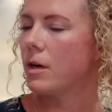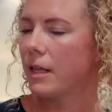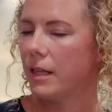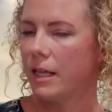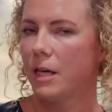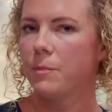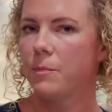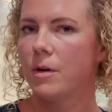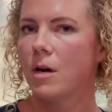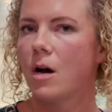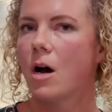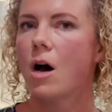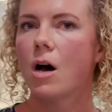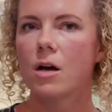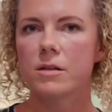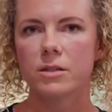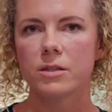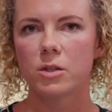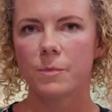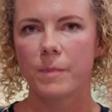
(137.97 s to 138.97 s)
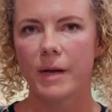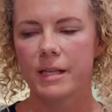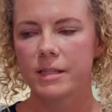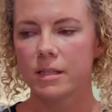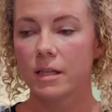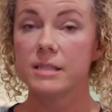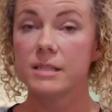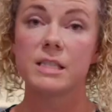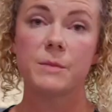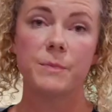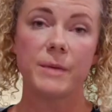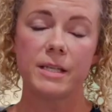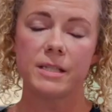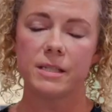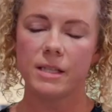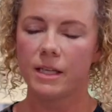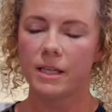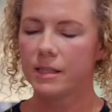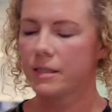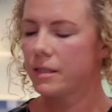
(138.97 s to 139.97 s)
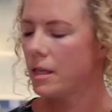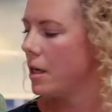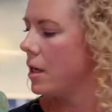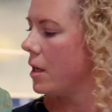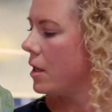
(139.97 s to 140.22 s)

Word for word: clip also depends on the species.